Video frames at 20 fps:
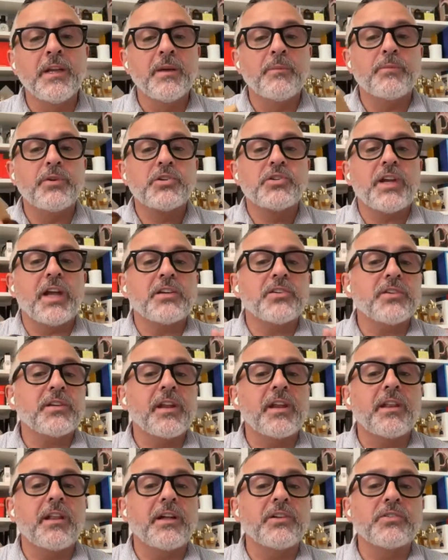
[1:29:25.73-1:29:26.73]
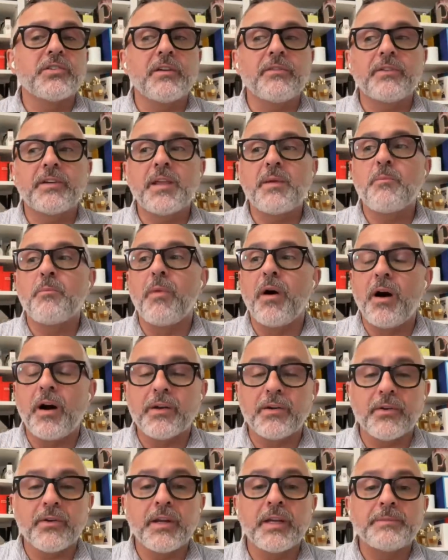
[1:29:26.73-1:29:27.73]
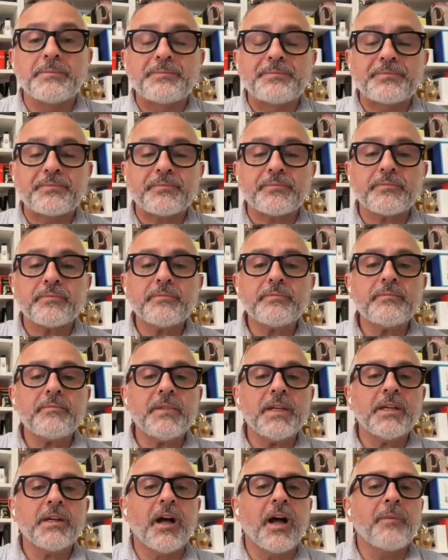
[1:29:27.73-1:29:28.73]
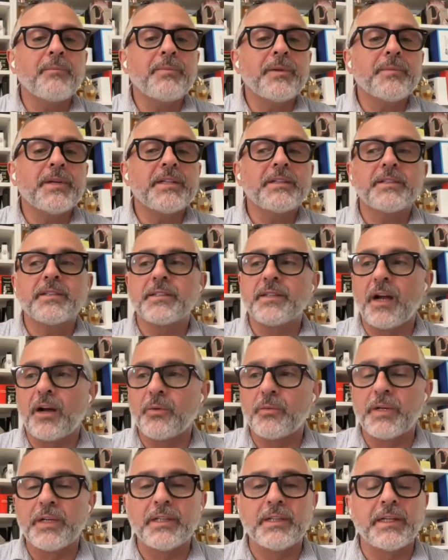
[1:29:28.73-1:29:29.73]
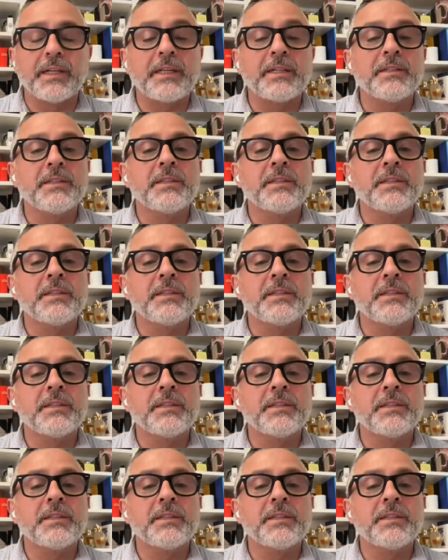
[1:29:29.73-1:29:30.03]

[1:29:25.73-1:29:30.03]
Projection and longevity, moderate. compliments? Not really.